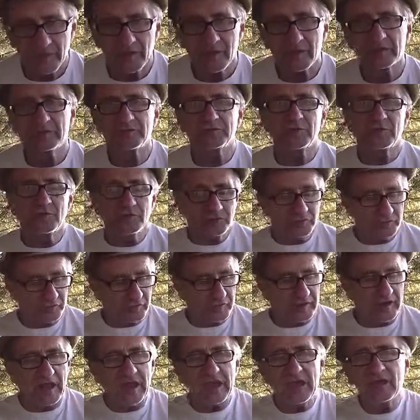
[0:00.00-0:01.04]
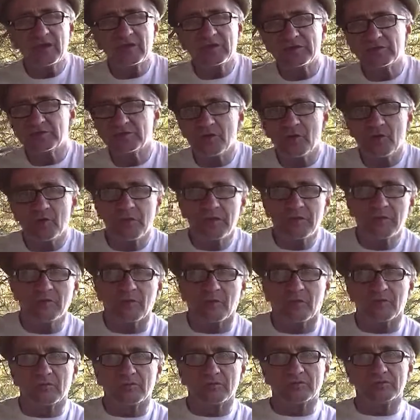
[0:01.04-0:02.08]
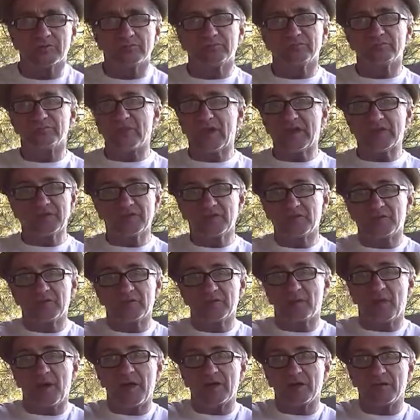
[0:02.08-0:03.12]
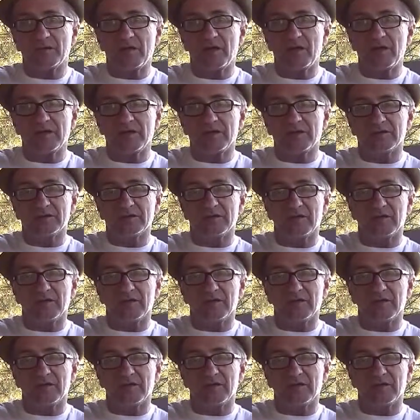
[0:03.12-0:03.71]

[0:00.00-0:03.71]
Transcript: A soldier in hell is no hero. That's just the bottom line.